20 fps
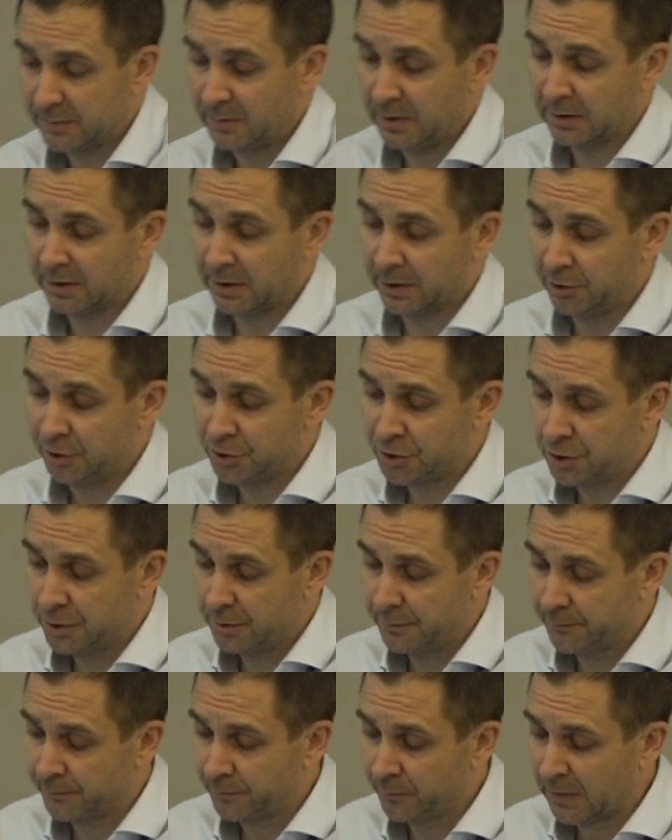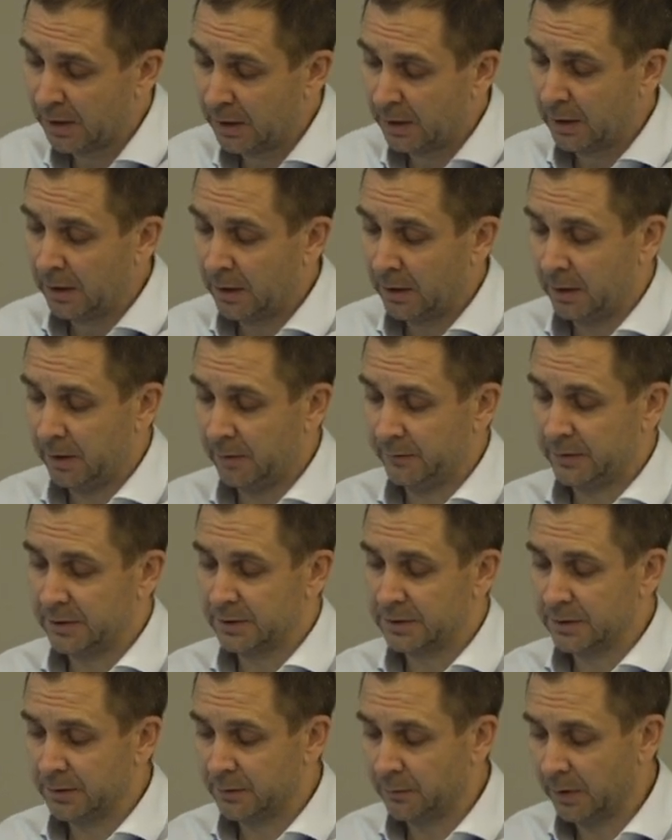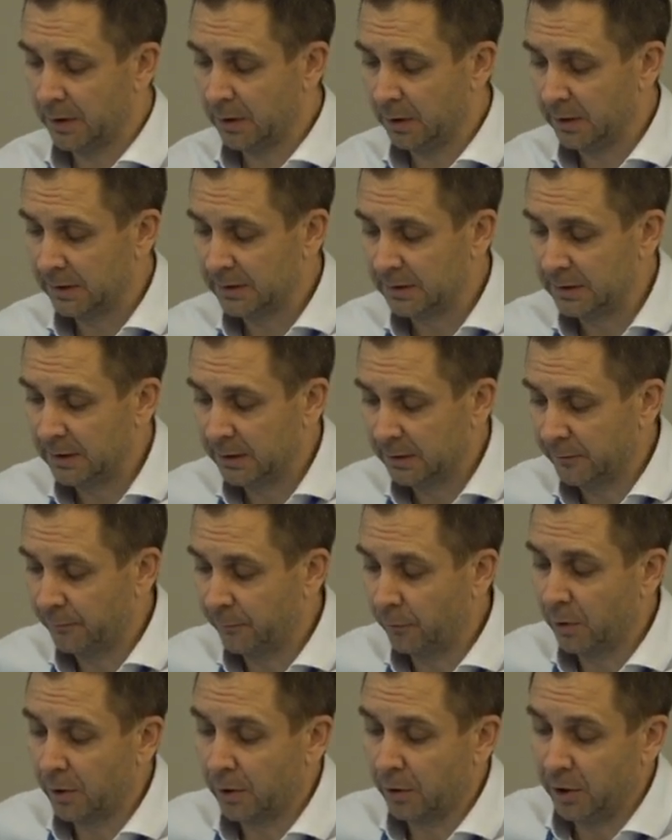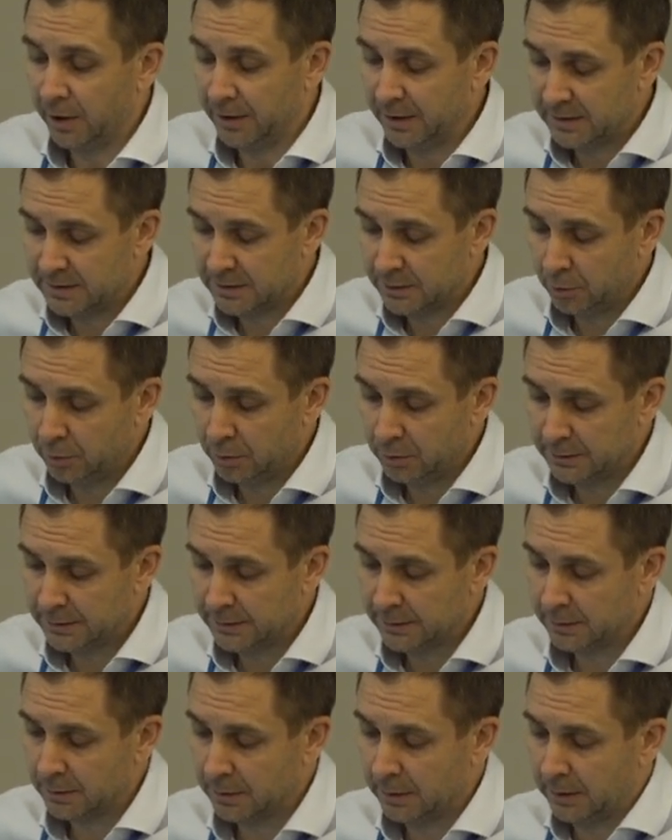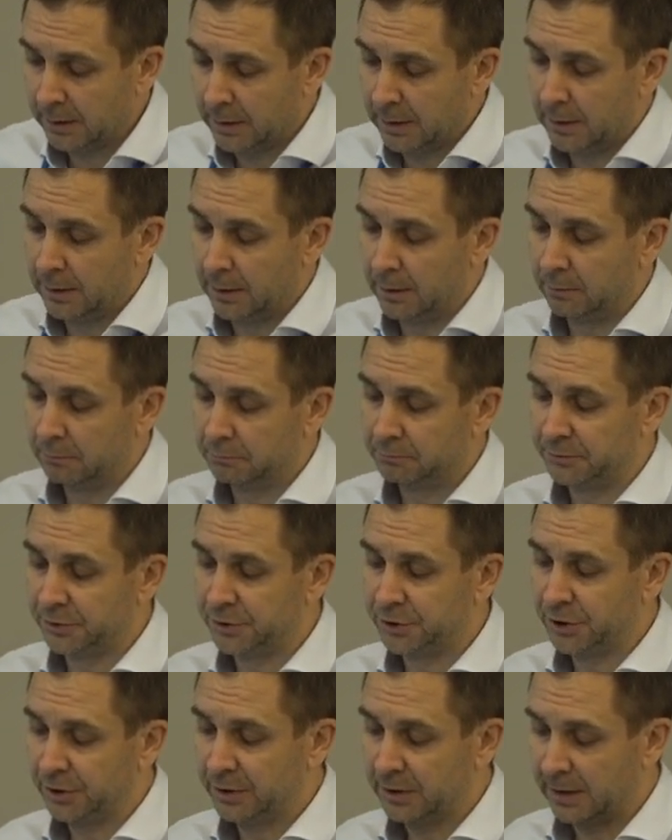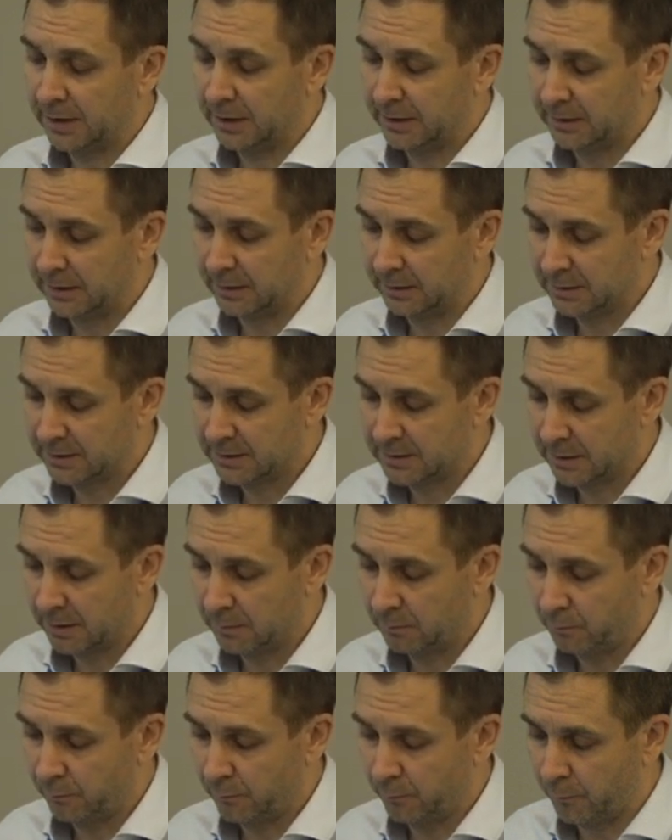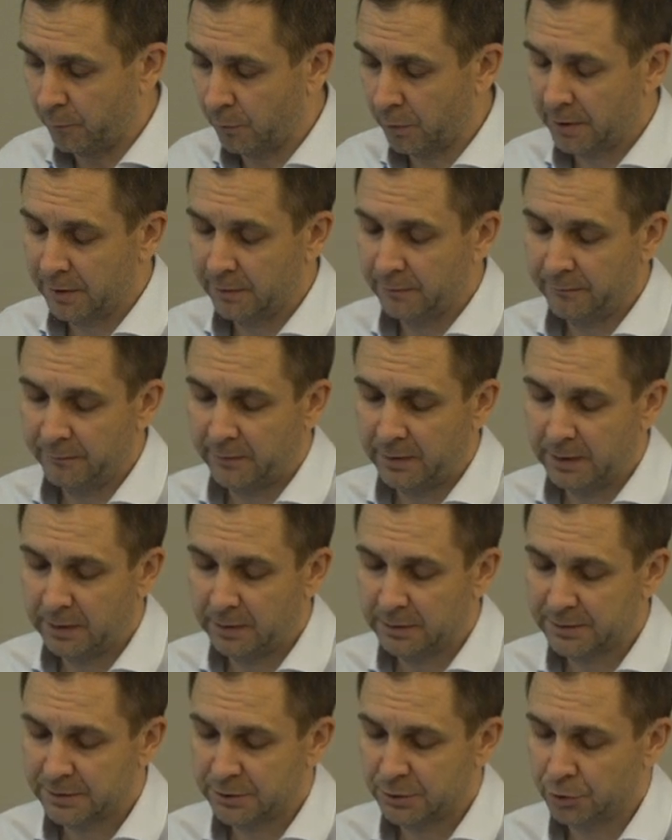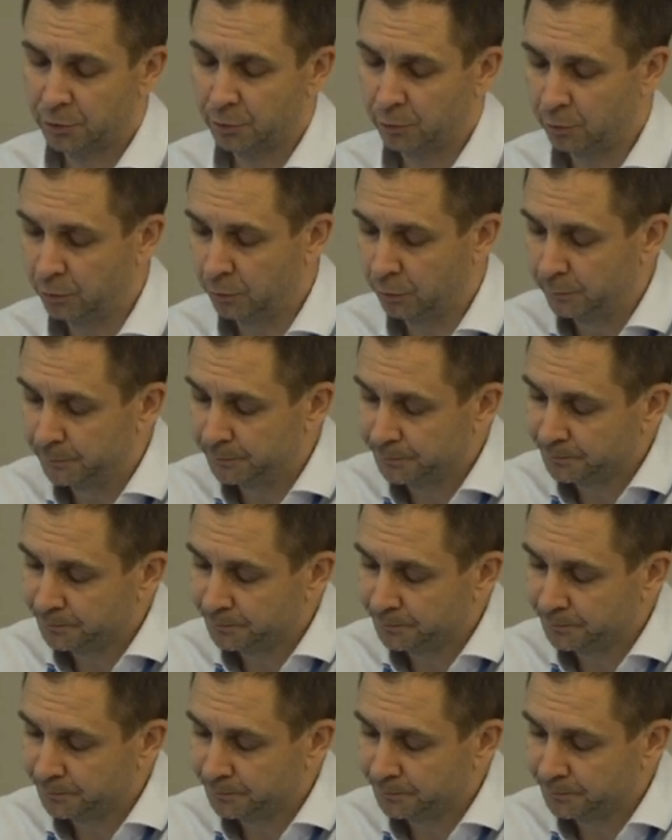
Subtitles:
Baltic region. After that, we collected data for organic soils. We generated some working files to